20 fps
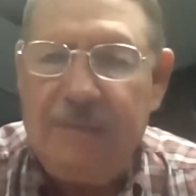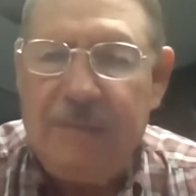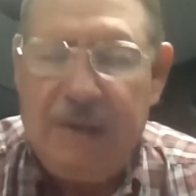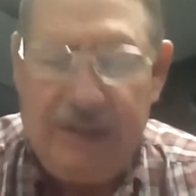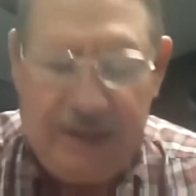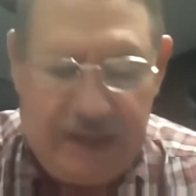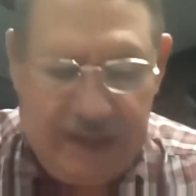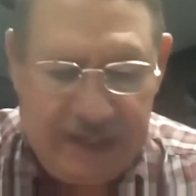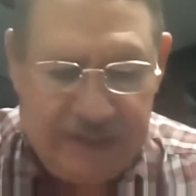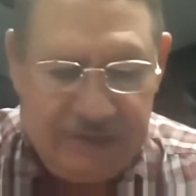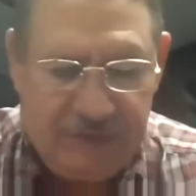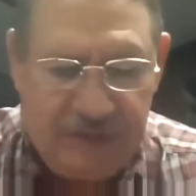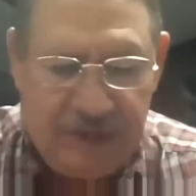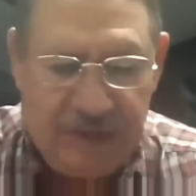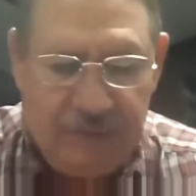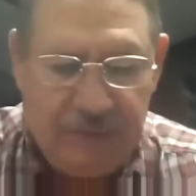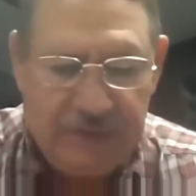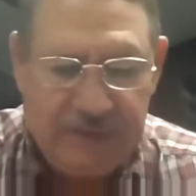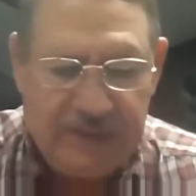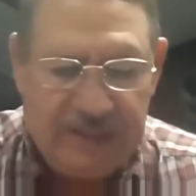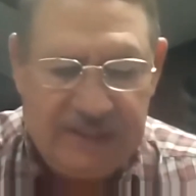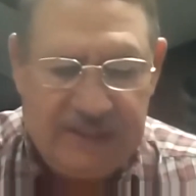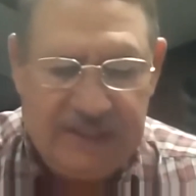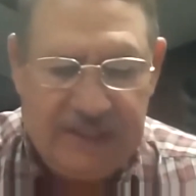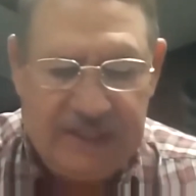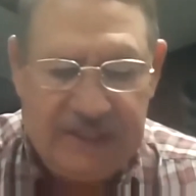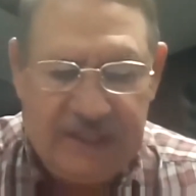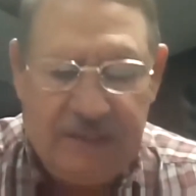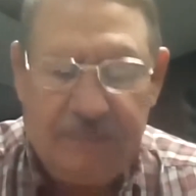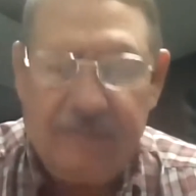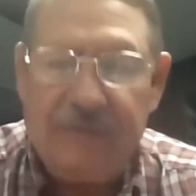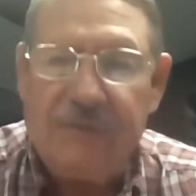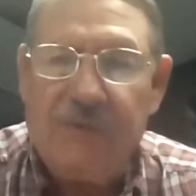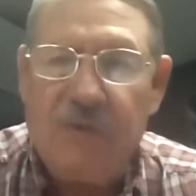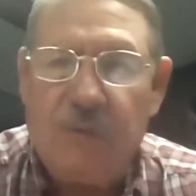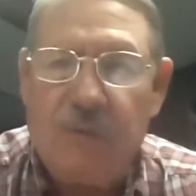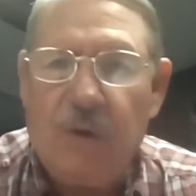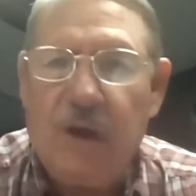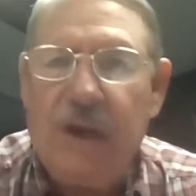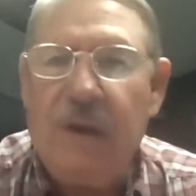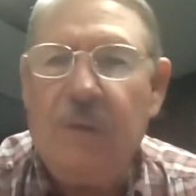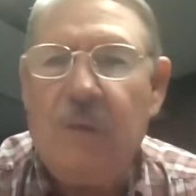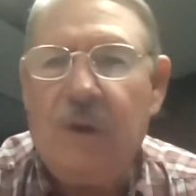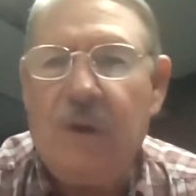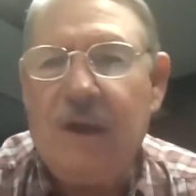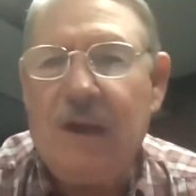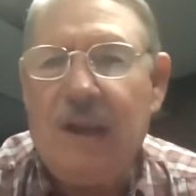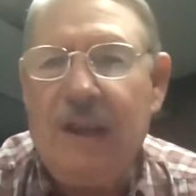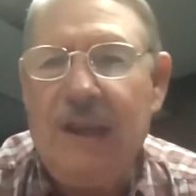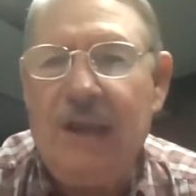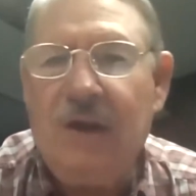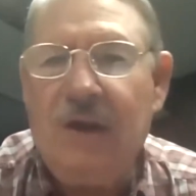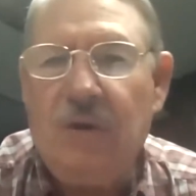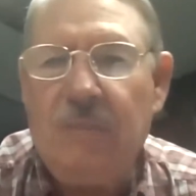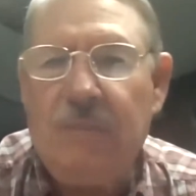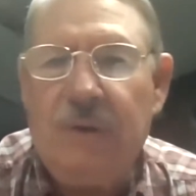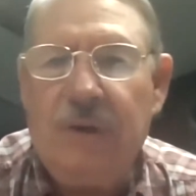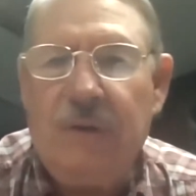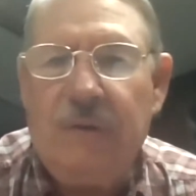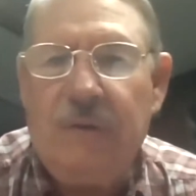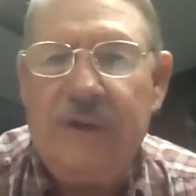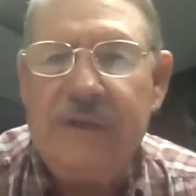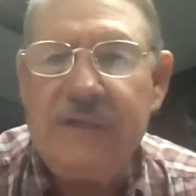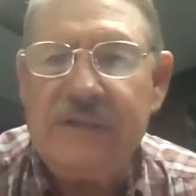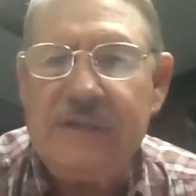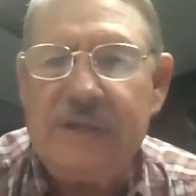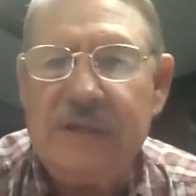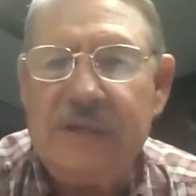by the district was a system of 21 legal buoys,